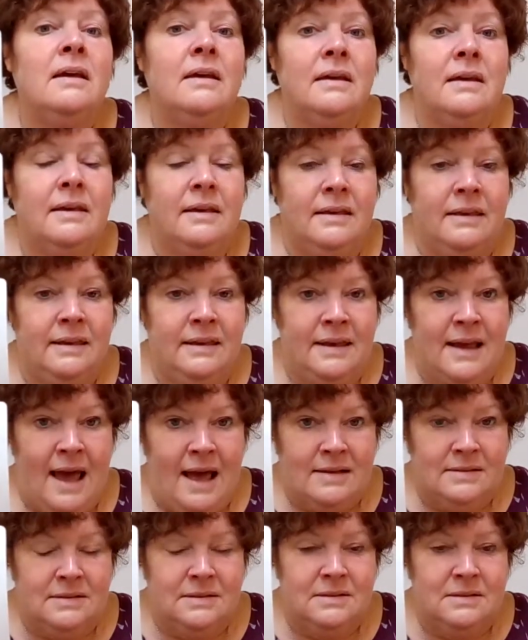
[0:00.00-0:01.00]

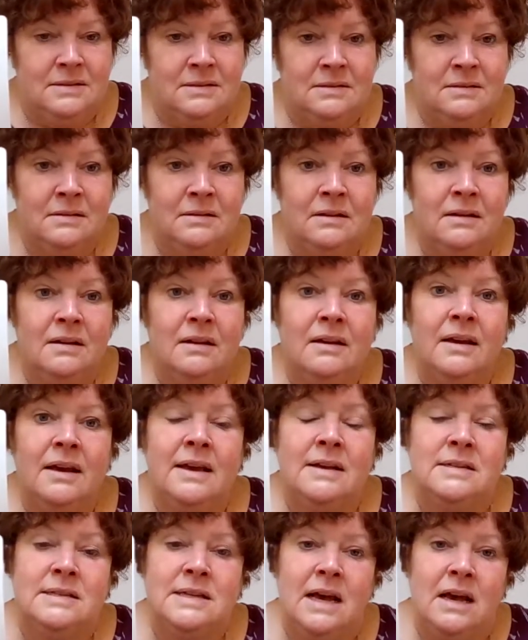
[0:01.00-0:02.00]
Yes.
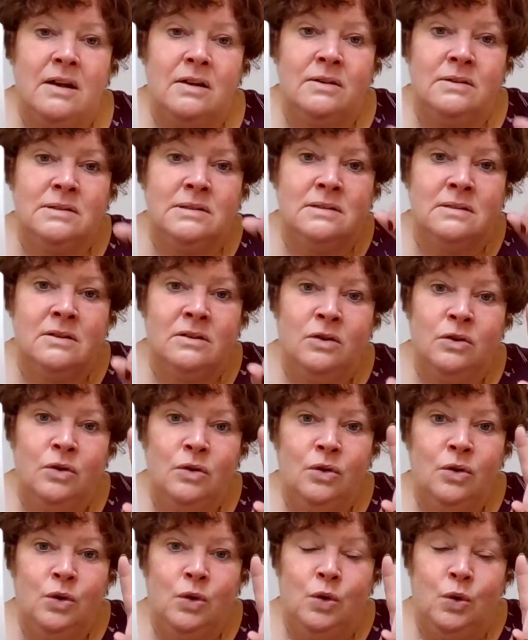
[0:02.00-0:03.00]
It tells
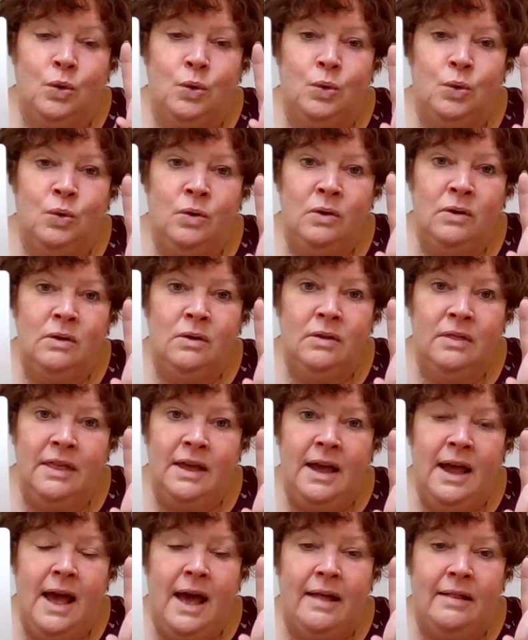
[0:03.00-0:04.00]
who,
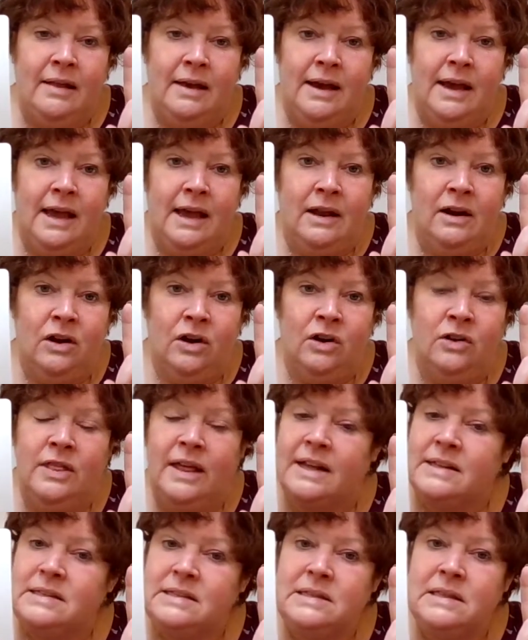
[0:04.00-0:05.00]
the alligator,
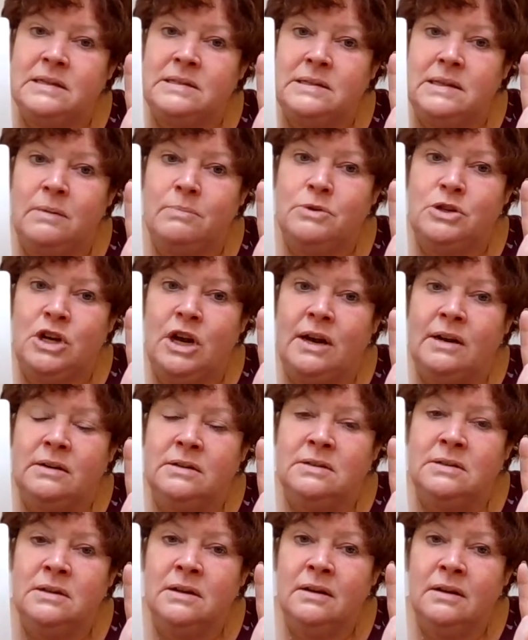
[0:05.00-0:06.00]
that's the
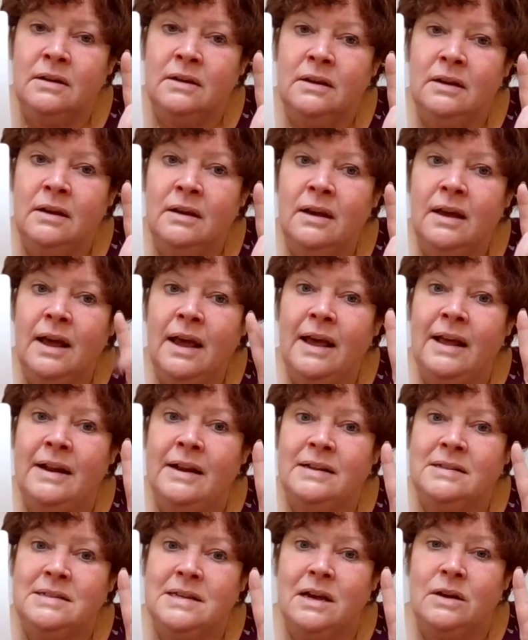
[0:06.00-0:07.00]
subject, and
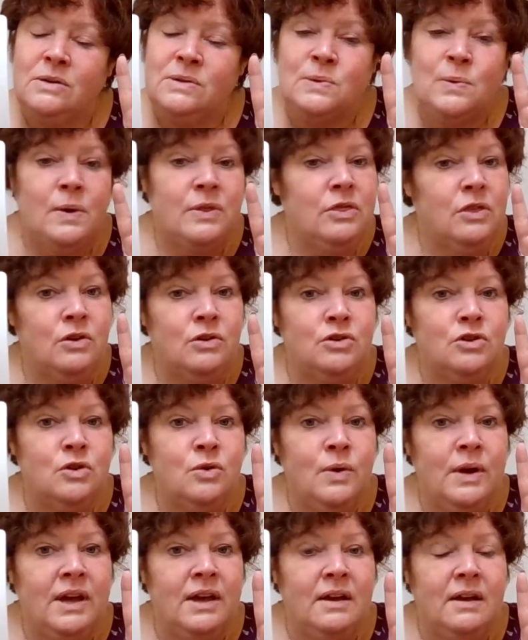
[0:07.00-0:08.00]
it tells what they're
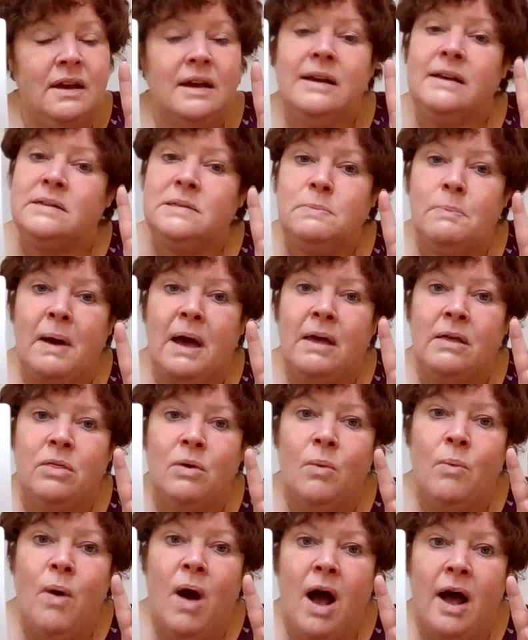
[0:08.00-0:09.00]
doing, is by the
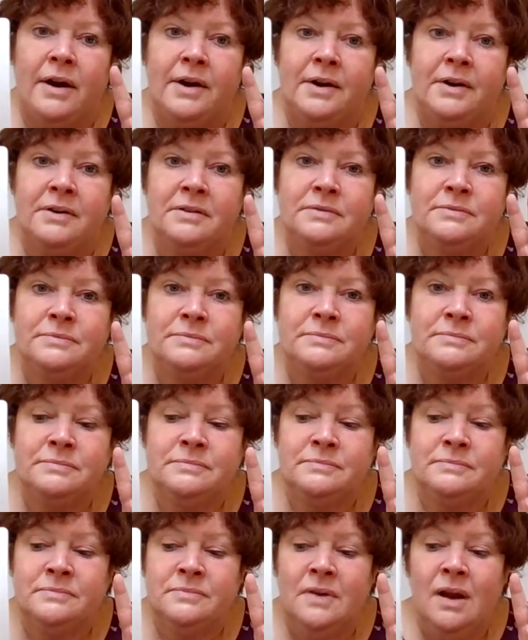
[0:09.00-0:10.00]
water.
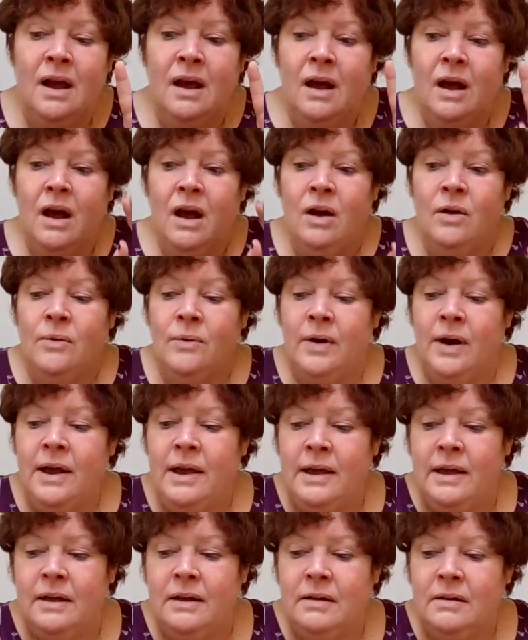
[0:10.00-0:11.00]
All
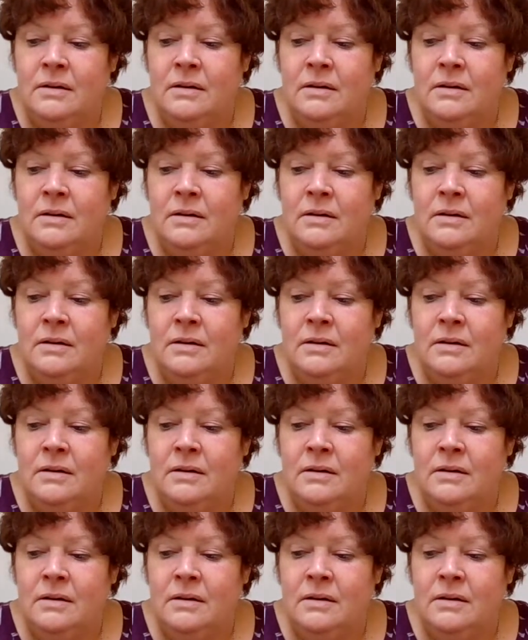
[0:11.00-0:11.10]
right.